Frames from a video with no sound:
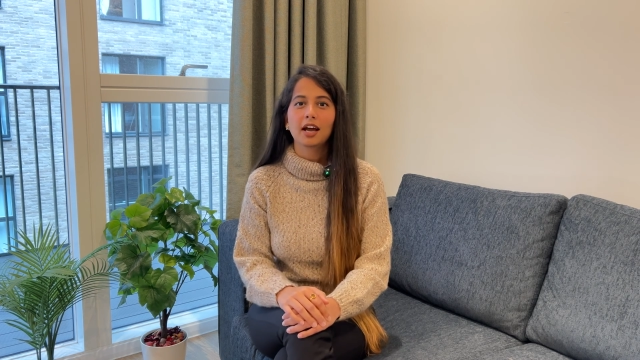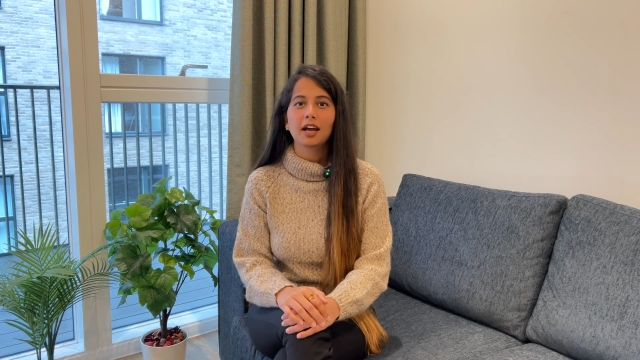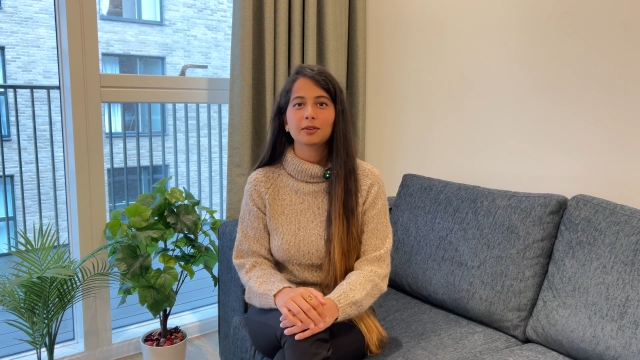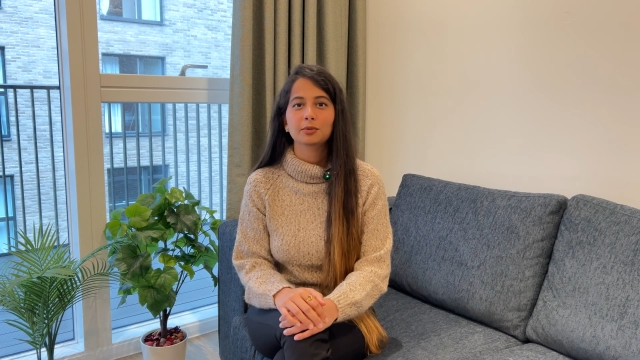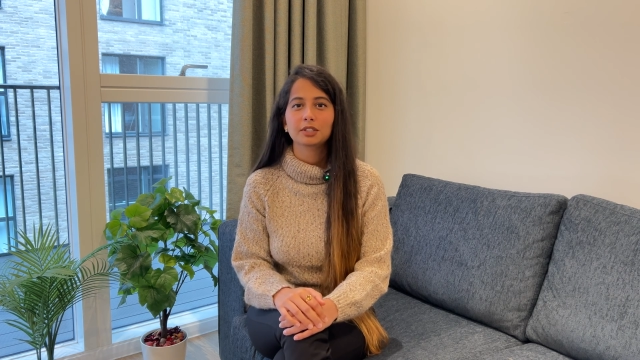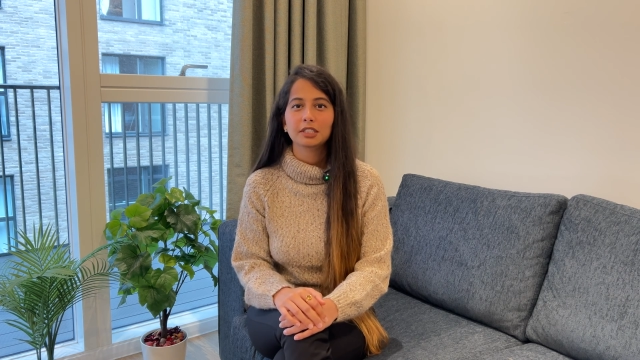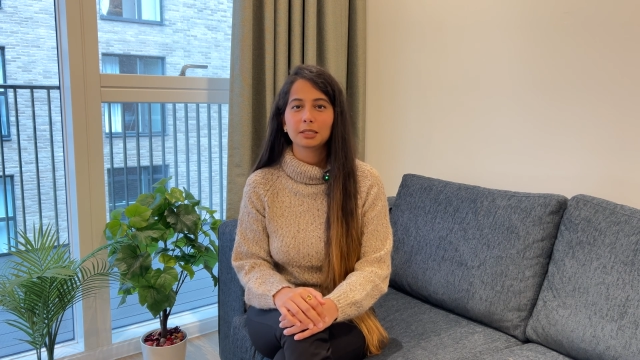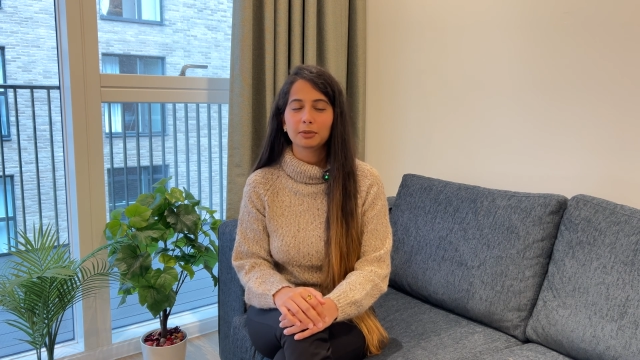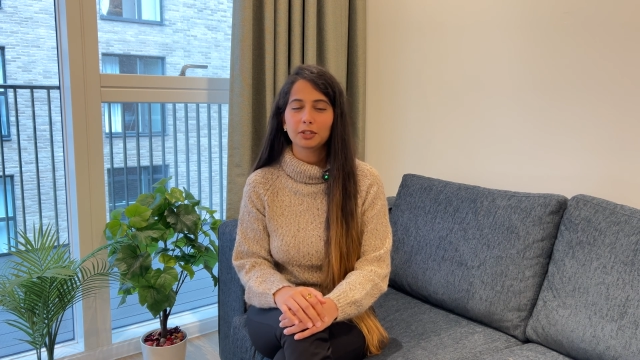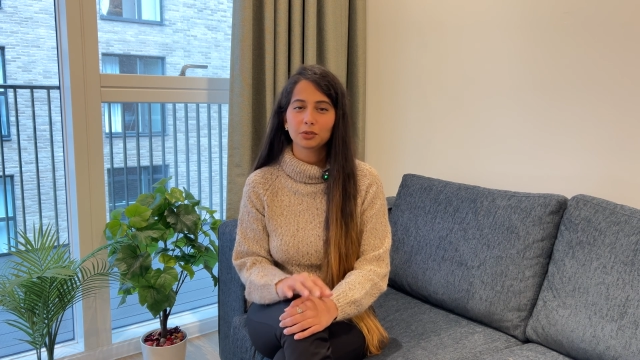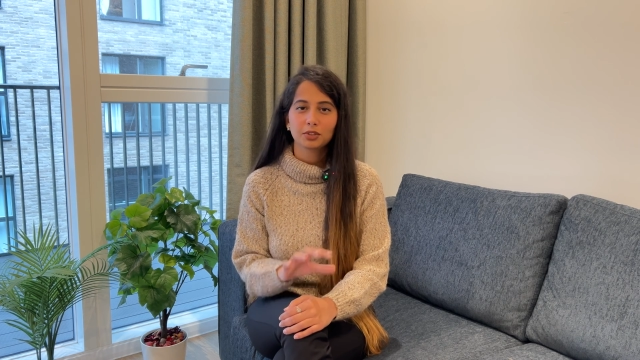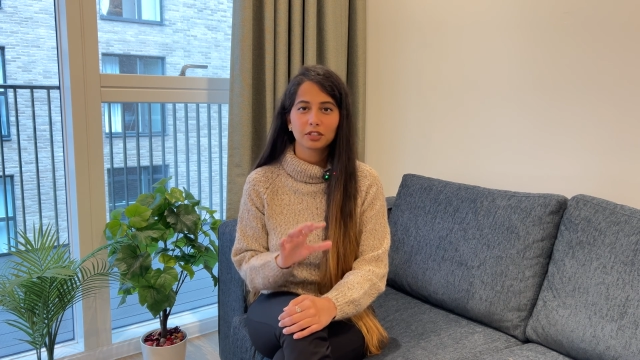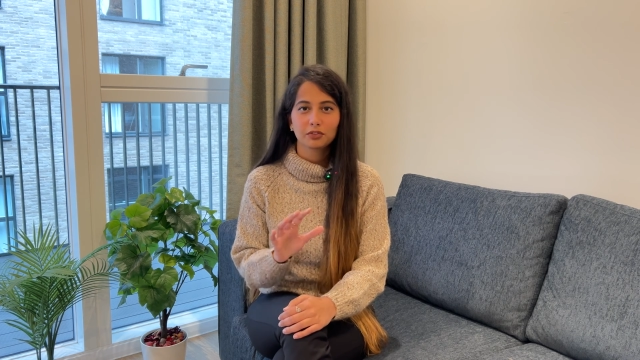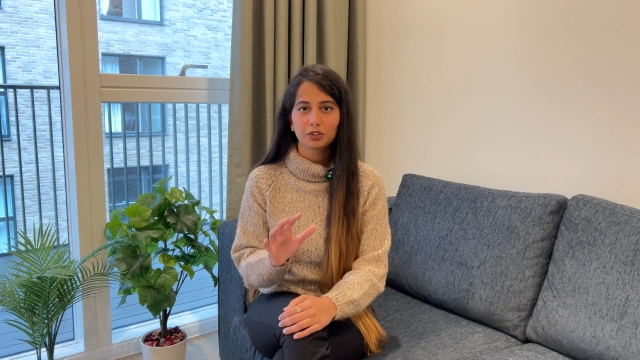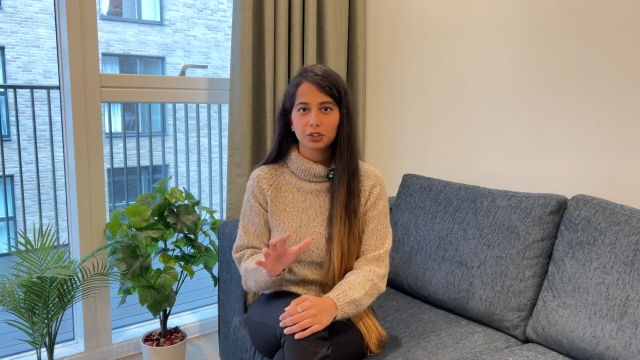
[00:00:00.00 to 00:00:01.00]
I was able
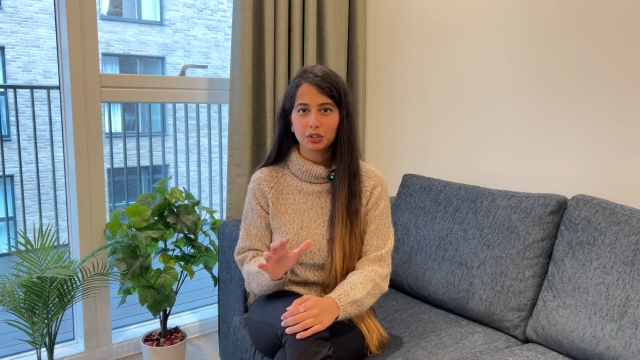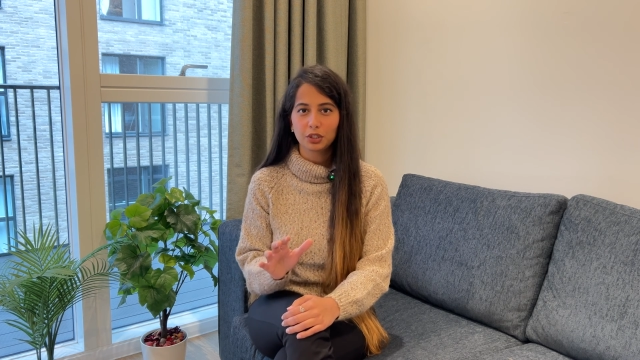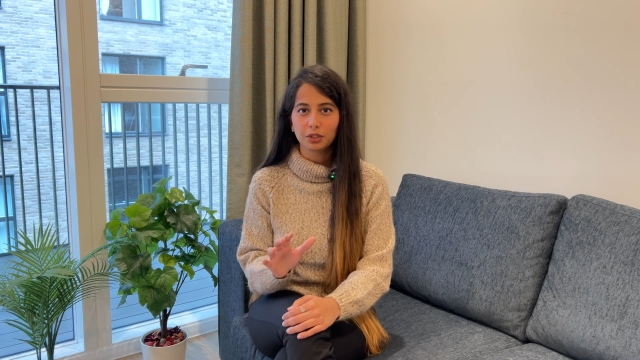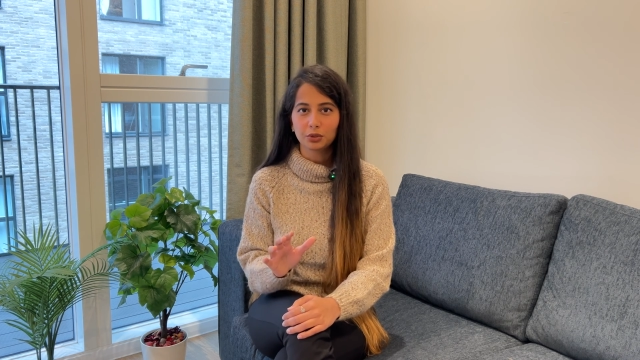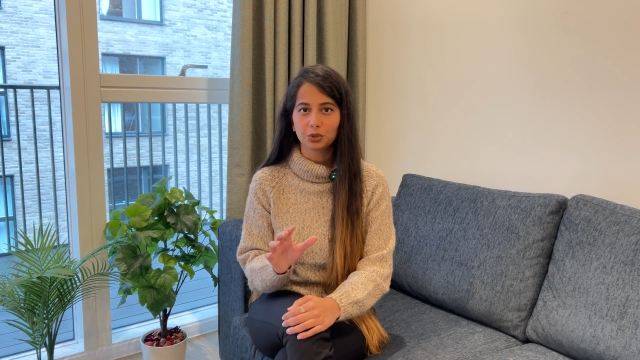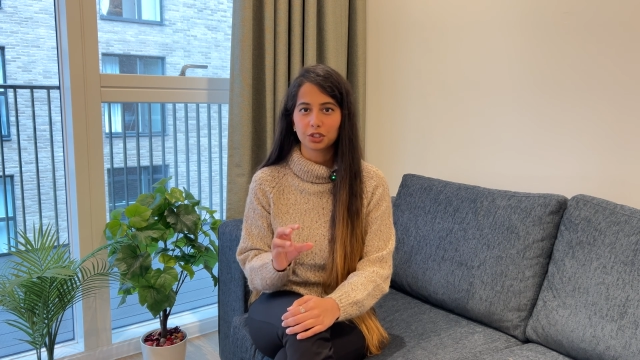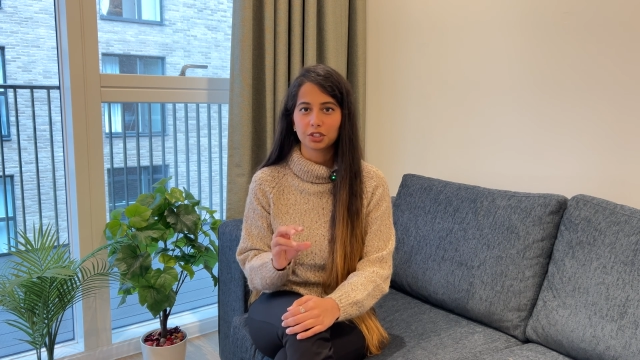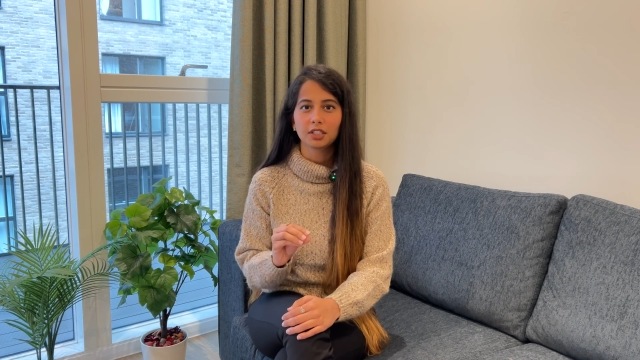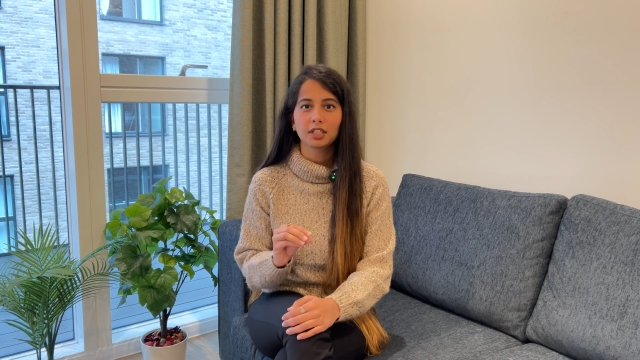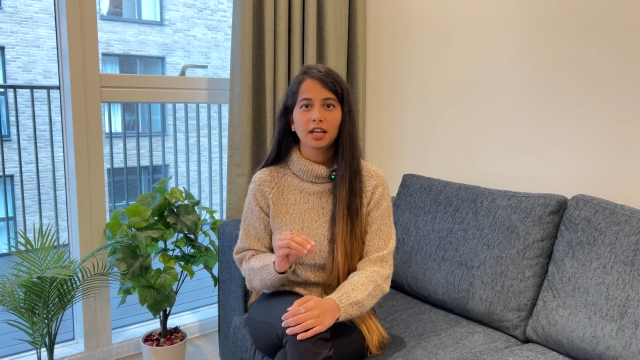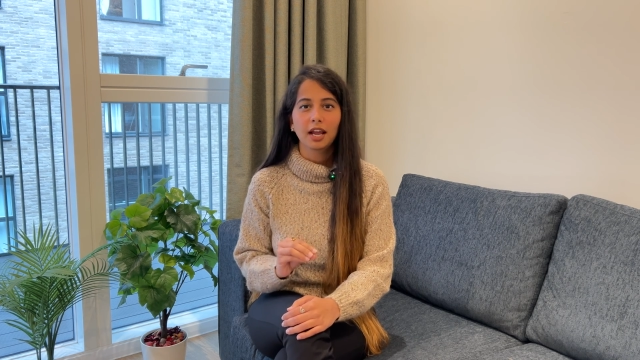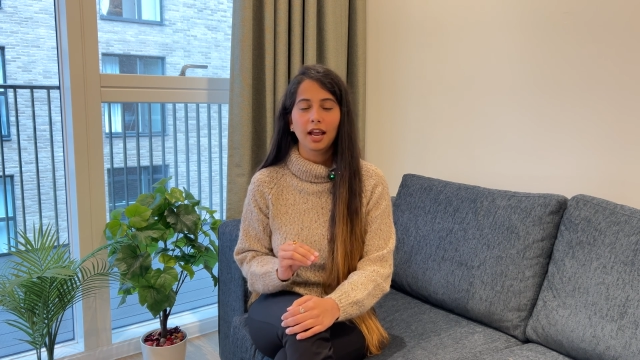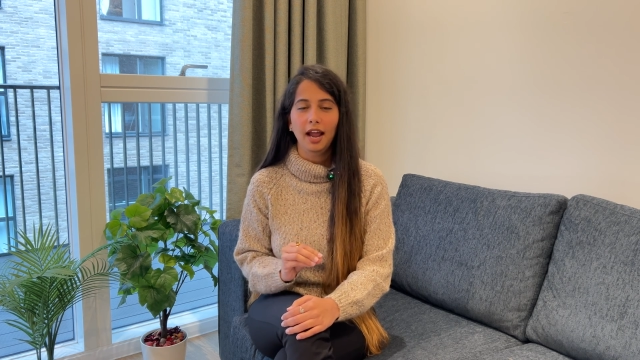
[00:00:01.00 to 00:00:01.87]
to give a solution